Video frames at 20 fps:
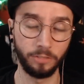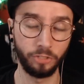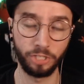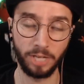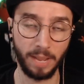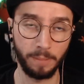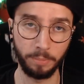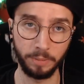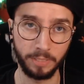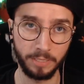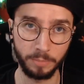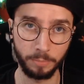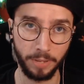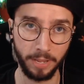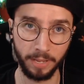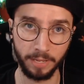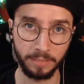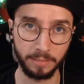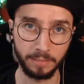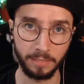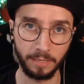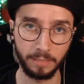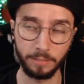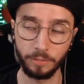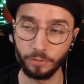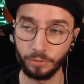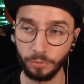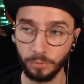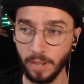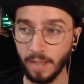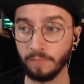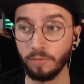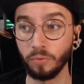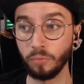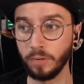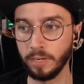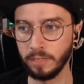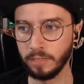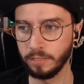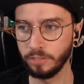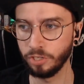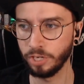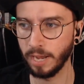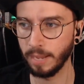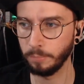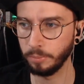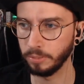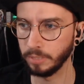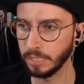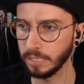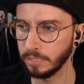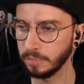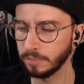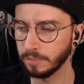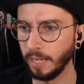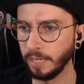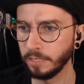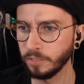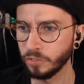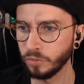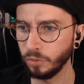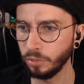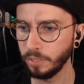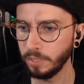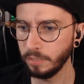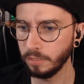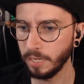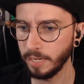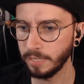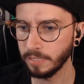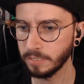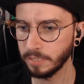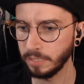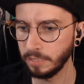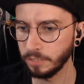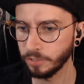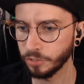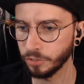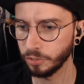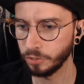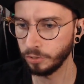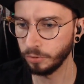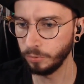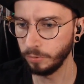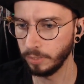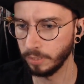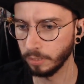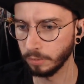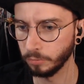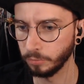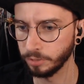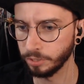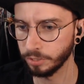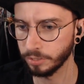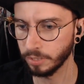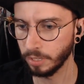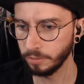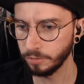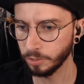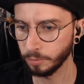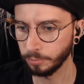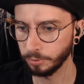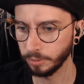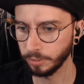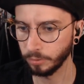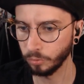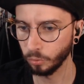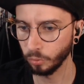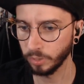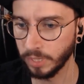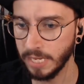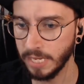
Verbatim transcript: Japanese bands tend to do, have it written in Japanese. And it's looking like it's in a studio, which is also pretty cool.